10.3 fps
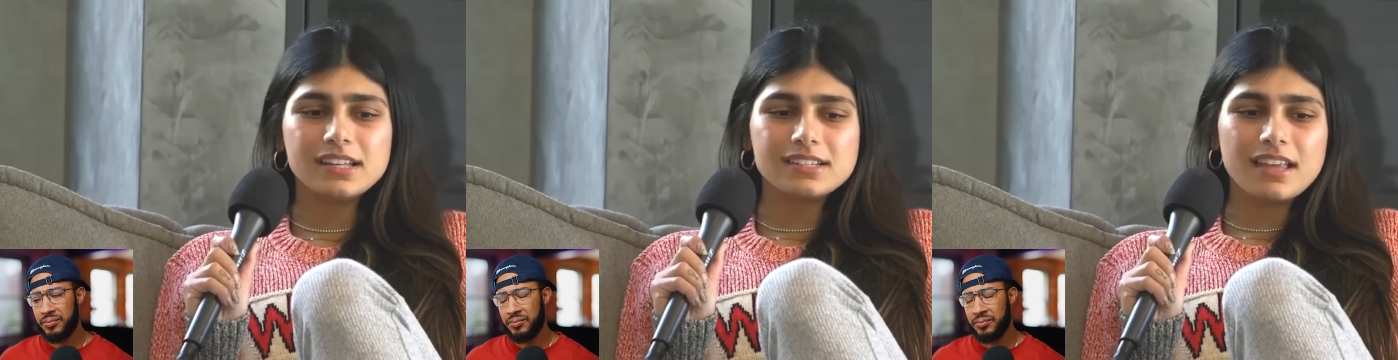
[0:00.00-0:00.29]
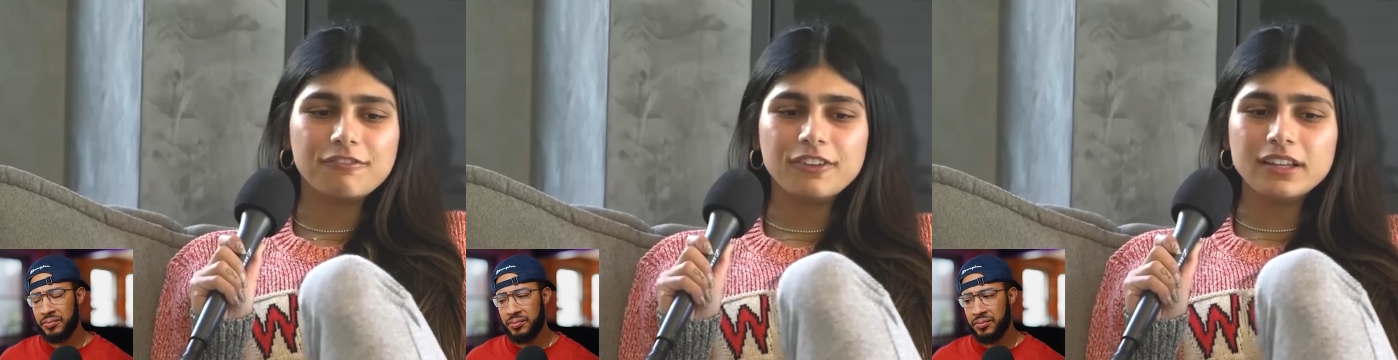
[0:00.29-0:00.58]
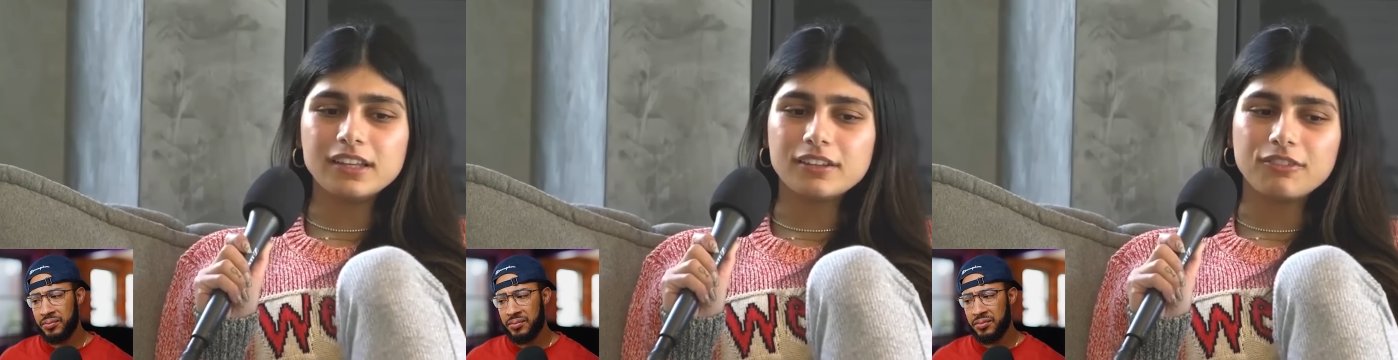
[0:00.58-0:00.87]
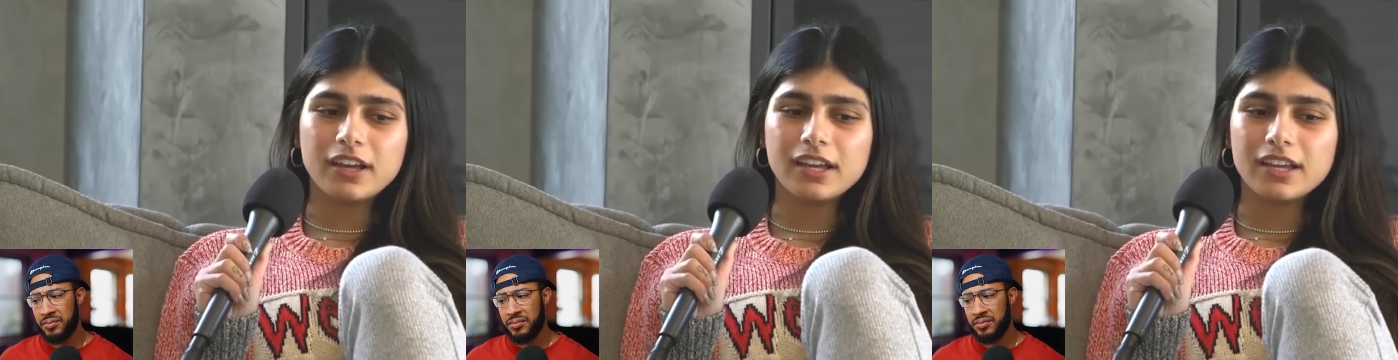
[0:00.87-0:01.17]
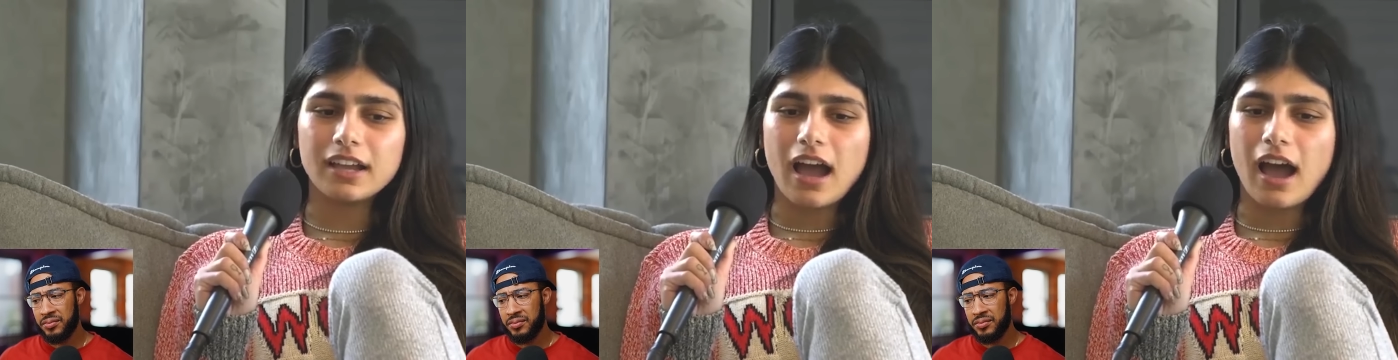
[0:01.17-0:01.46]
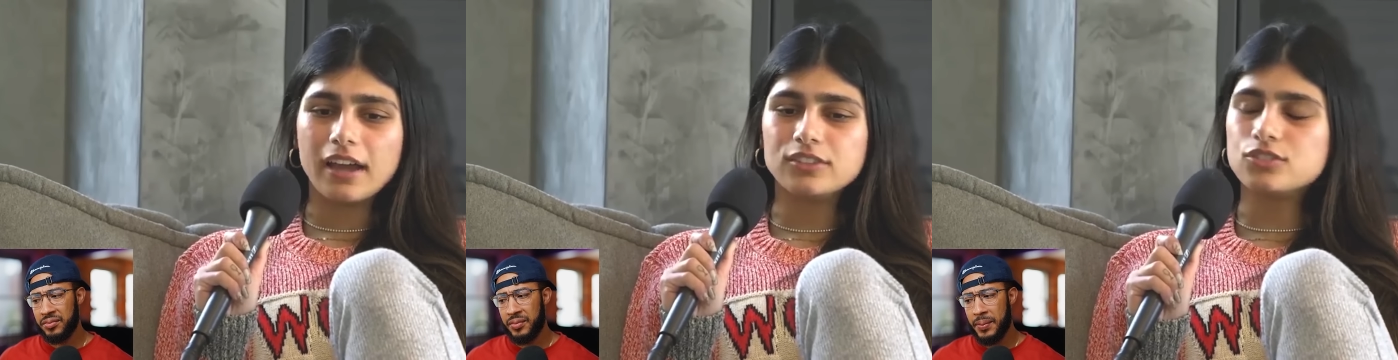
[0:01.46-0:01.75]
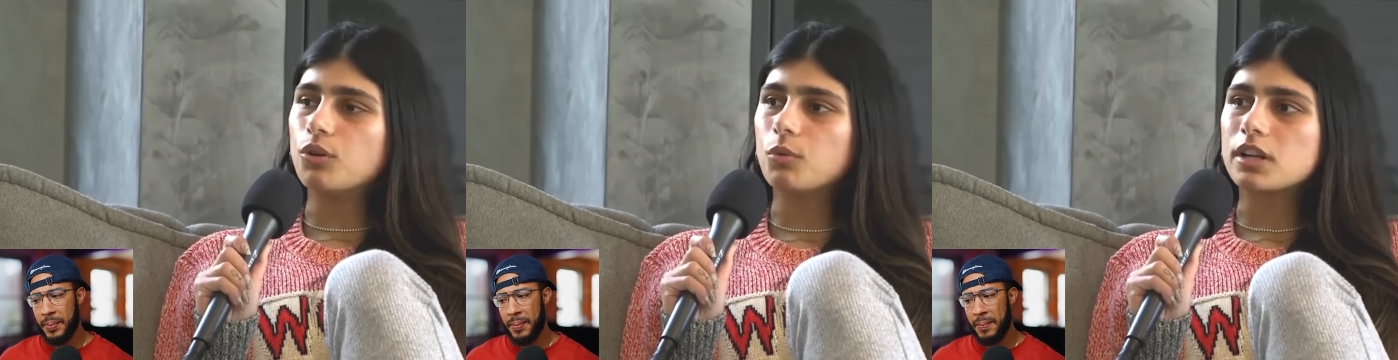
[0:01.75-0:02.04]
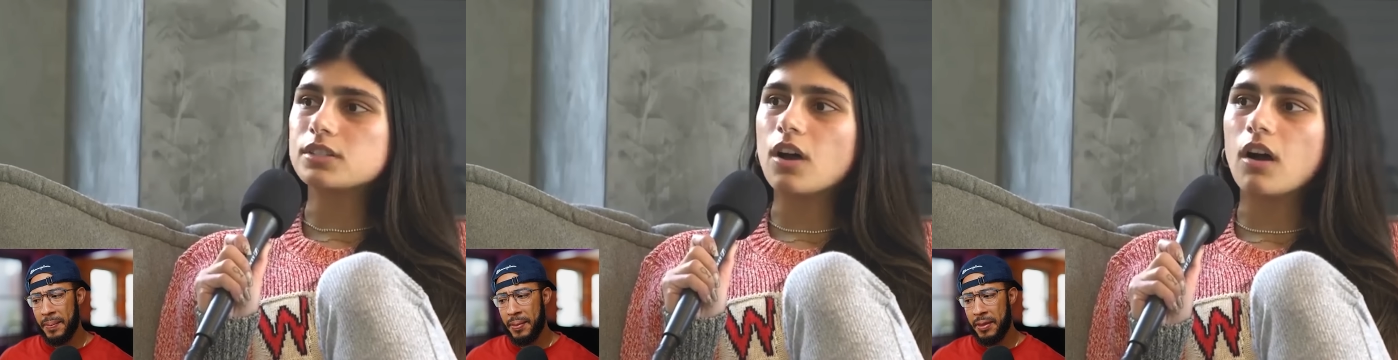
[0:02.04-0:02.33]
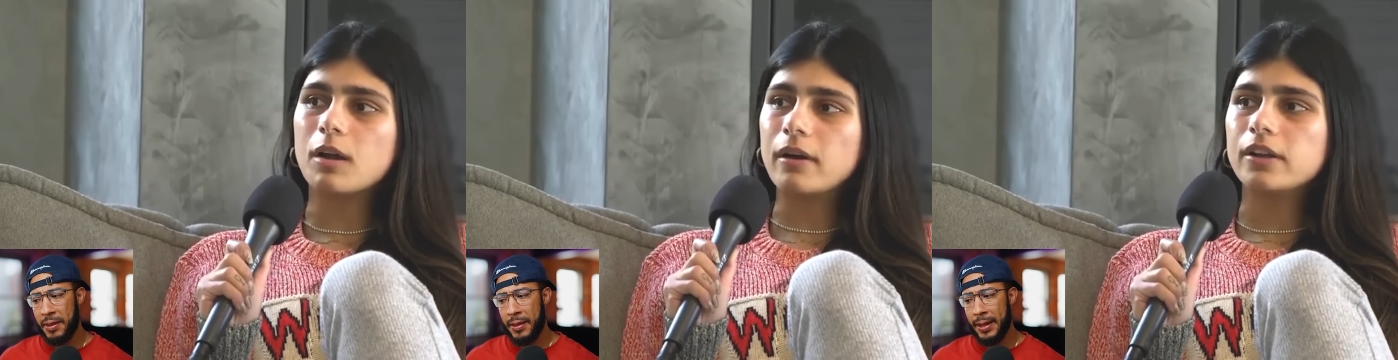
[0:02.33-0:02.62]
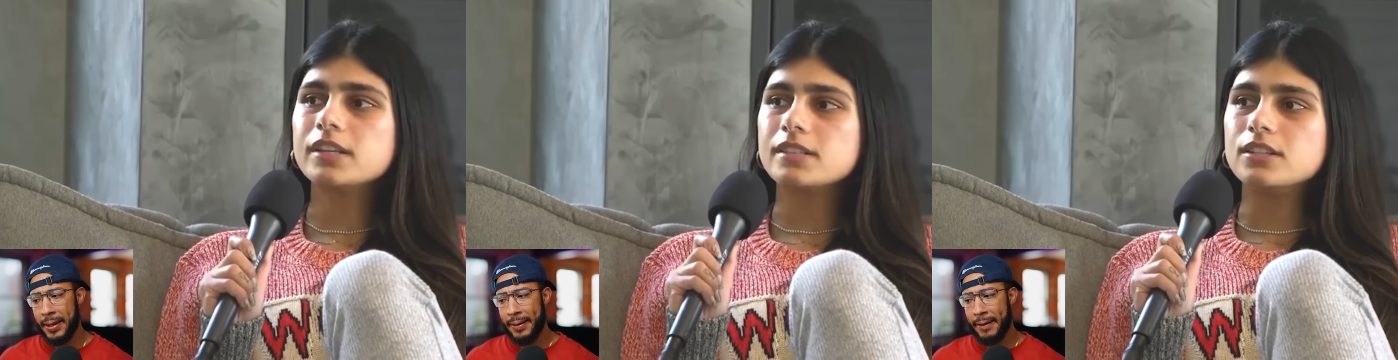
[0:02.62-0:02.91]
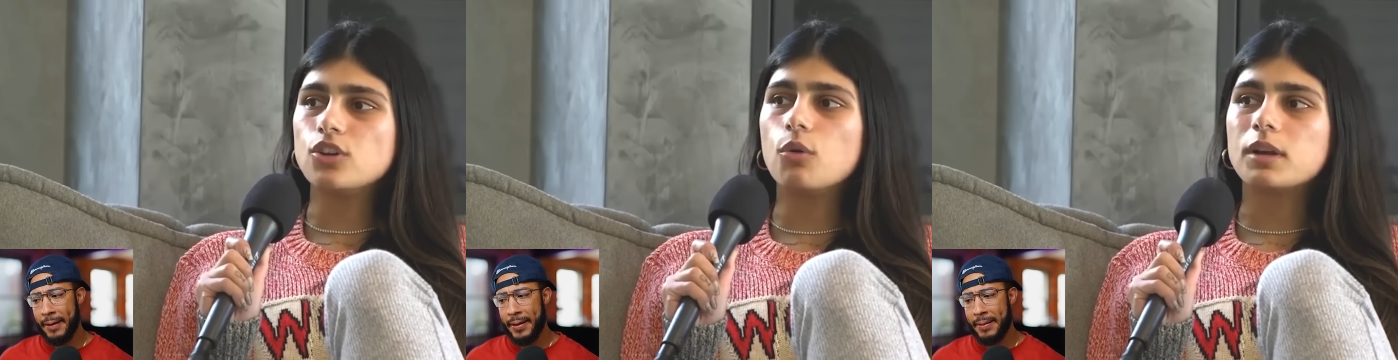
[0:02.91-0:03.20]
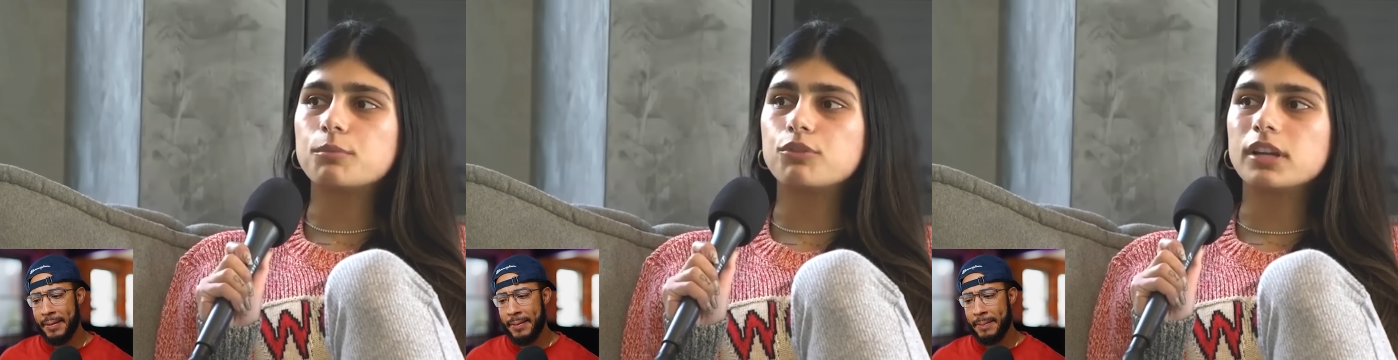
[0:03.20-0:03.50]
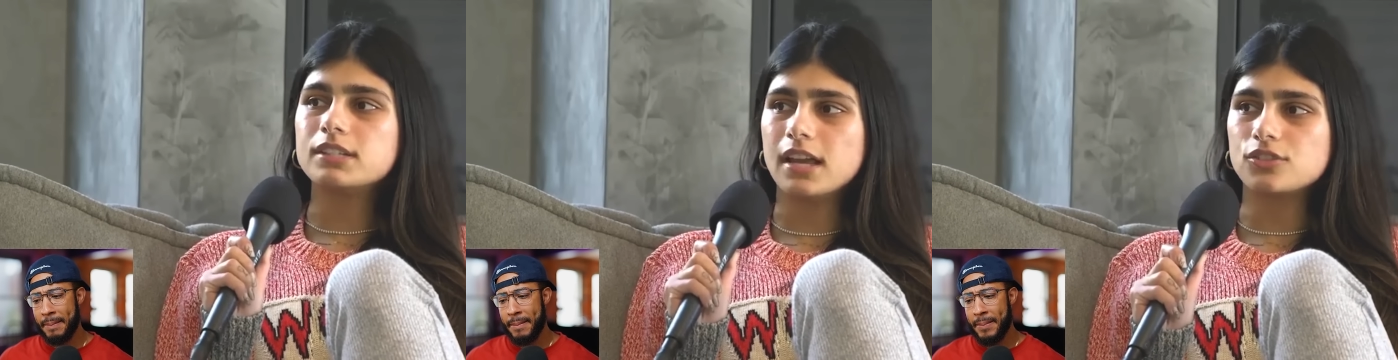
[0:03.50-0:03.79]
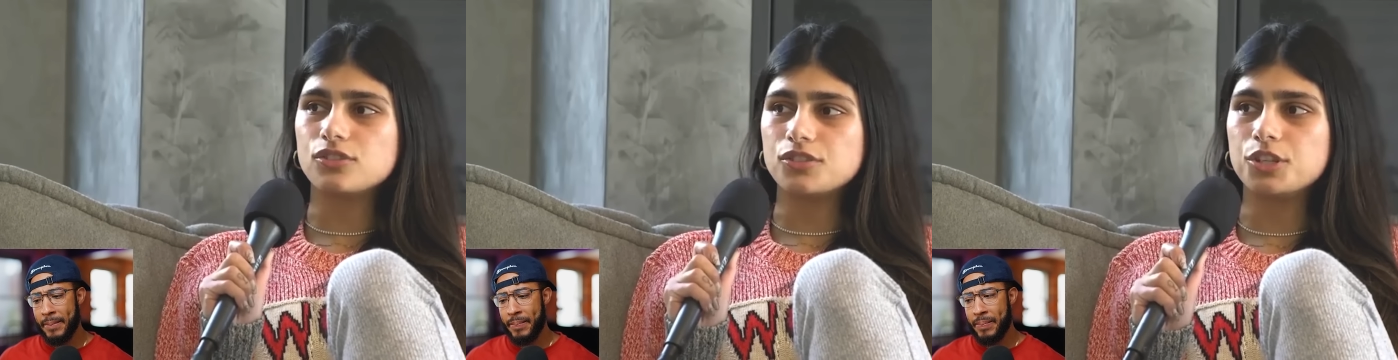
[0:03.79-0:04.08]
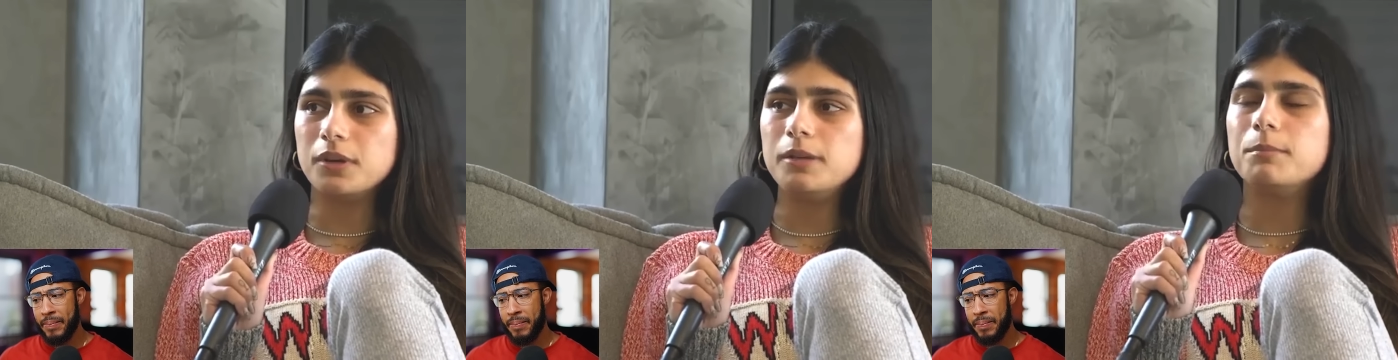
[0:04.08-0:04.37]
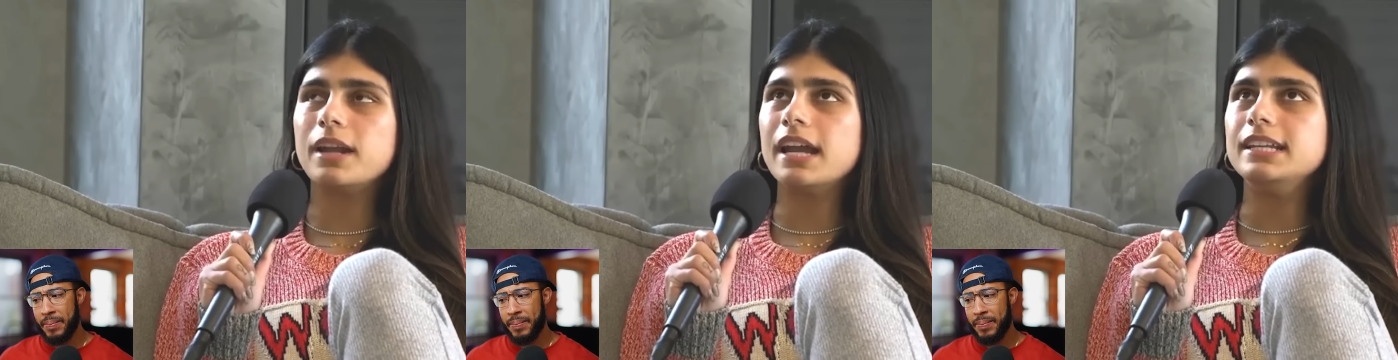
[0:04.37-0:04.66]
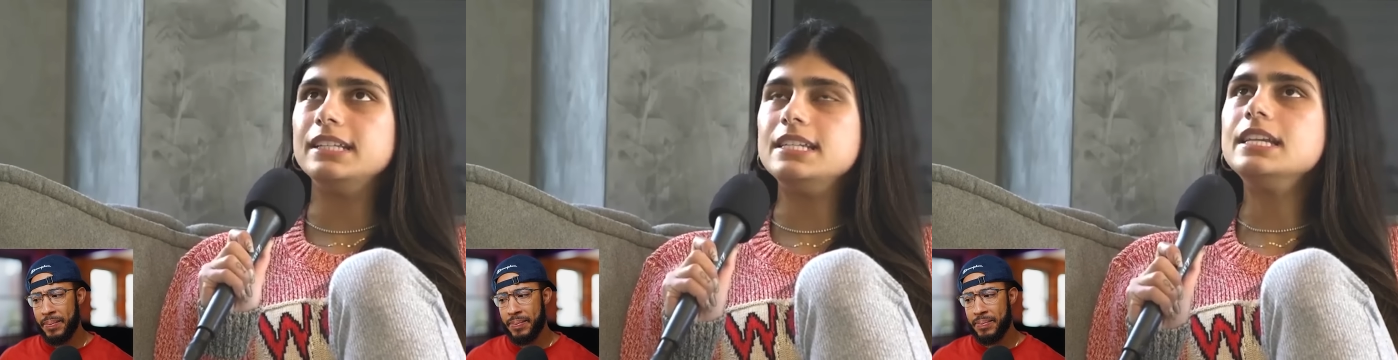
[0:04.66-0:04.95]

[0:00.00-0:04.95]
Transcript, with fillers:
Speaker 1: it's that feeling of like I don't want to talk about it because I don't want to bring attention to it, but I right.